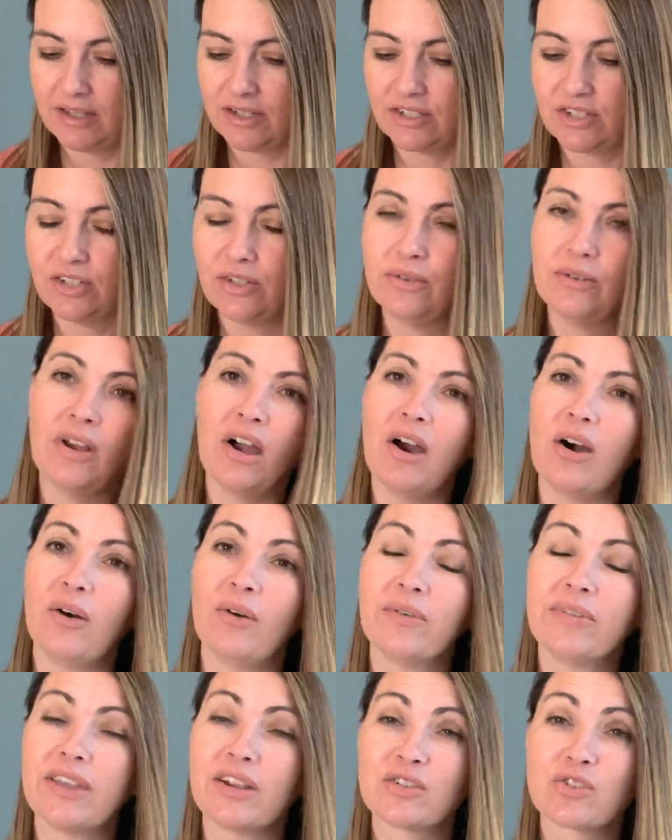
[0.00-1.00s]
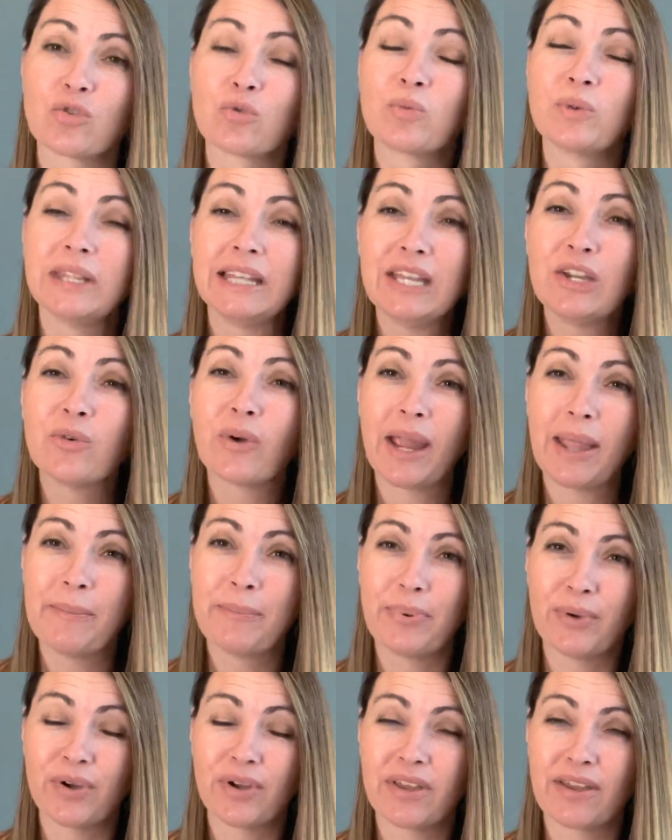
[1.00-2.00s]
Do you know there's a really
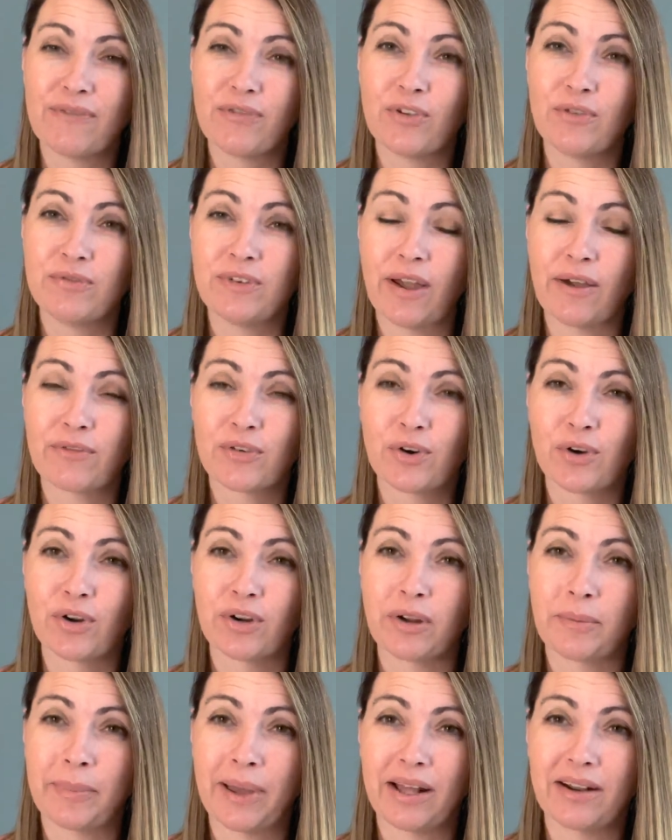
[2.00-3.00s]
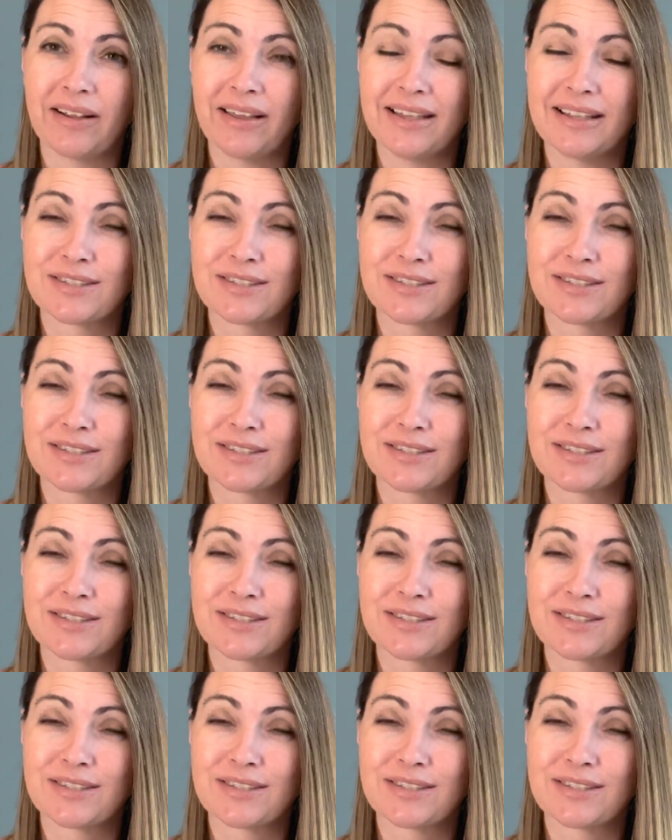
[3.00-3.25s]
great book, if you've never heard about it,